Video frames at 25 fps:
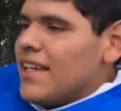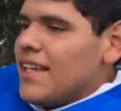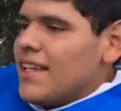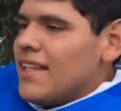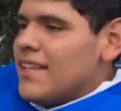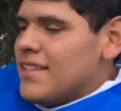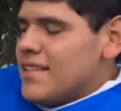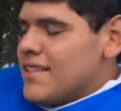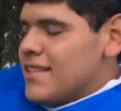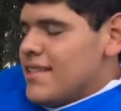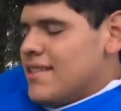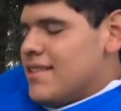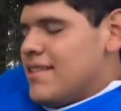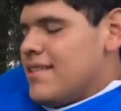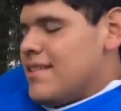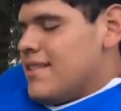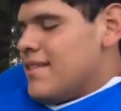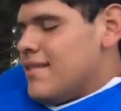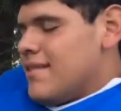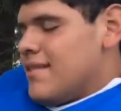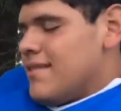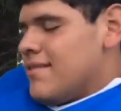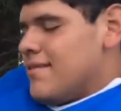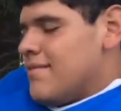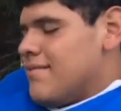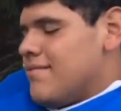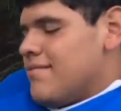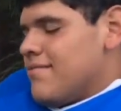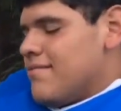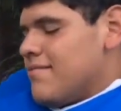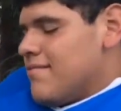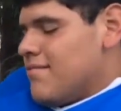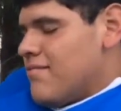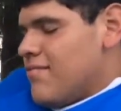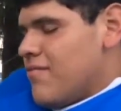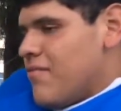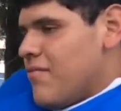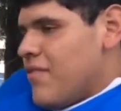It's
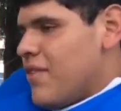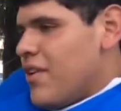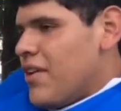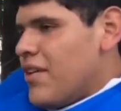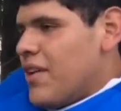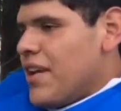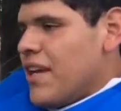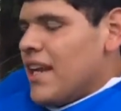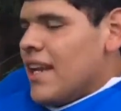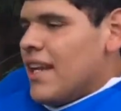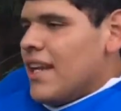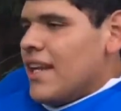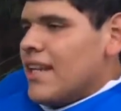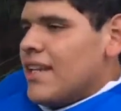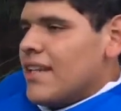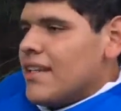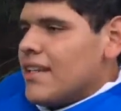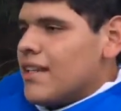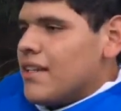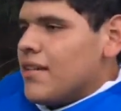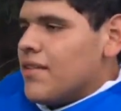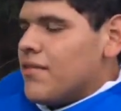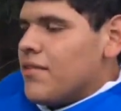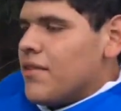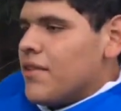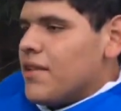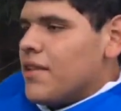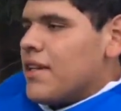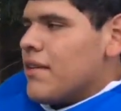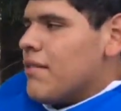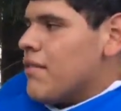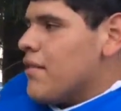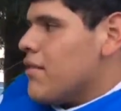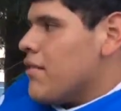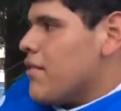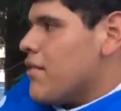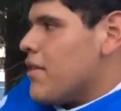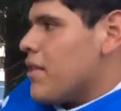very
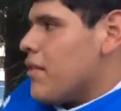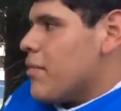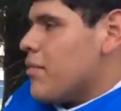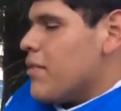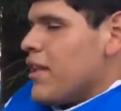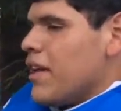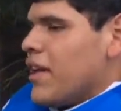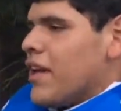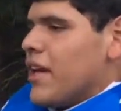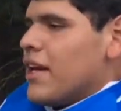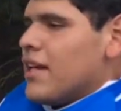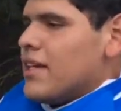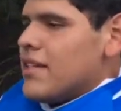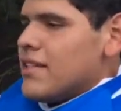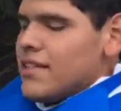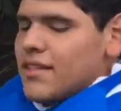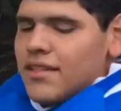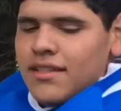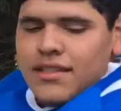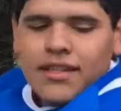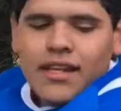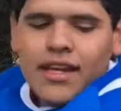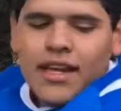comfortable for the players.